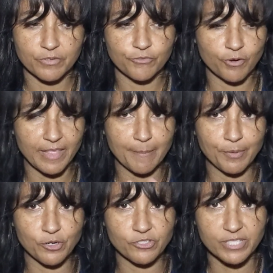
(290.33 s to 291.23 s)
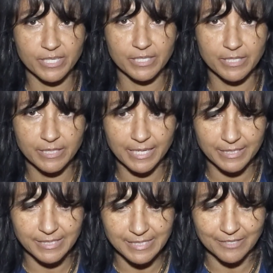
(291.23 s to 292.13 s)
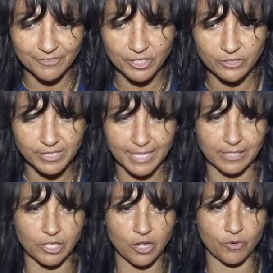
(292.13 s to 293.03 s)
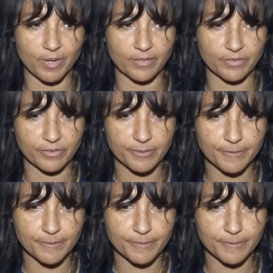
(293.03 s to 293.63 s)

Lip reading: for that person that it's difficult to get along with,